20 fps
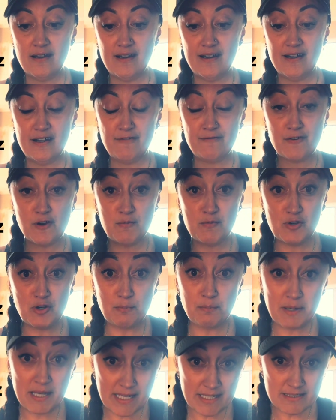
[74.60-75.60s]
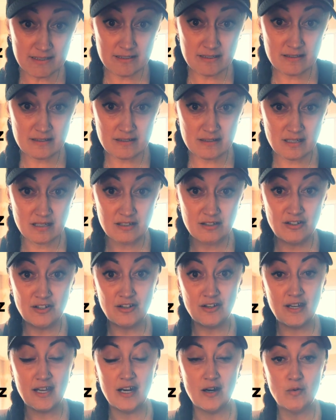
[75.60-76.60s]
From your pets, you
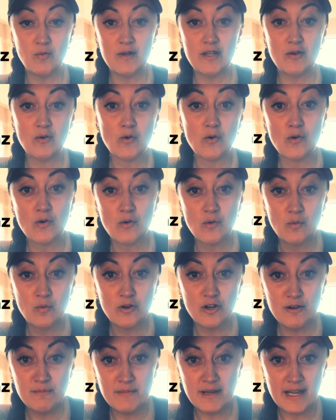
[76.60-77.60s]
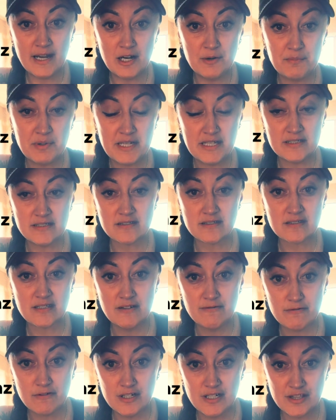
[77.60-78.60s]
know how we all worm our pets
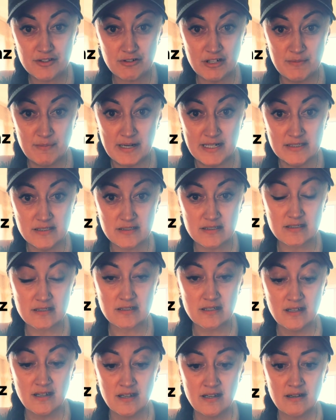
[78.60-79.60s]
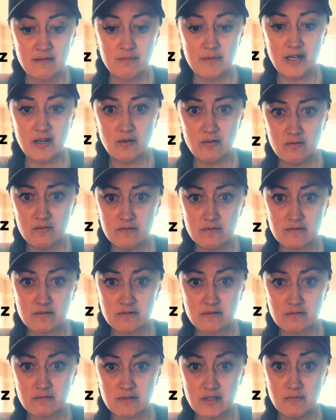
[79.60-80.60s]
every 3 months, but for
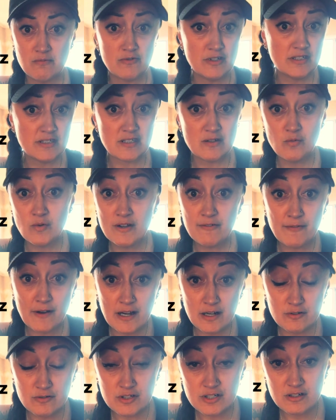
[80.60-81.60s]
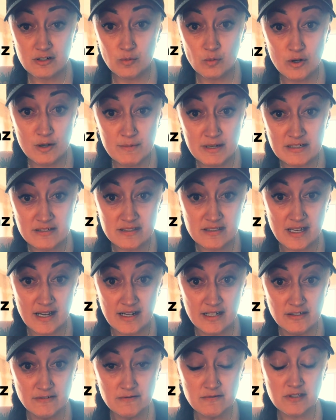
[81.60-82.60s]
some reason we fail to worm
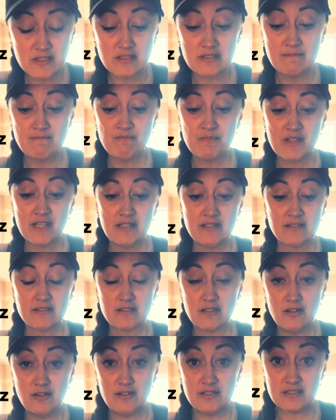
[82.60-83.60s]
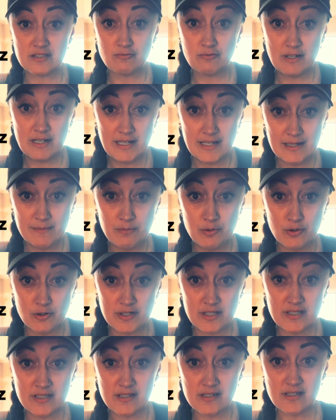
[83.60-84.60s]
ourselves. So that's really
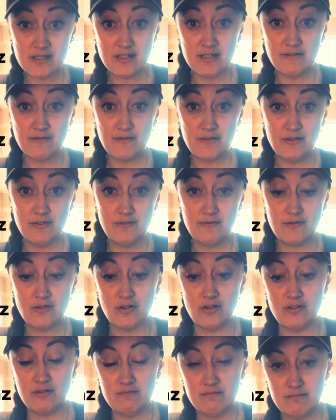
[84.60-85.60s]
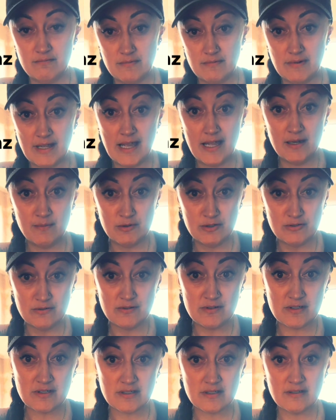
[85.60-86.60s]
important. If you've got
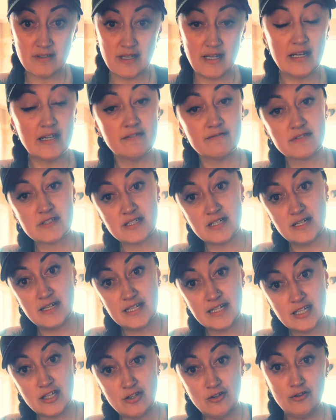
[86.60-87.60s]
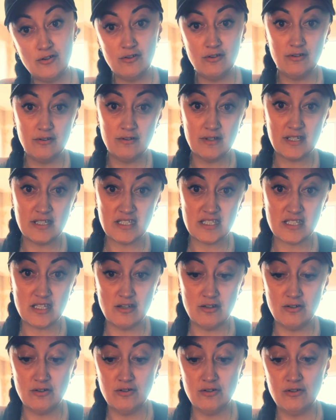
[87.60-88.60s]
animals, they love to lick you, kiss
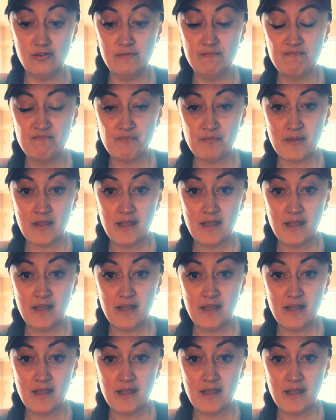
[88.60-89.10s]
you,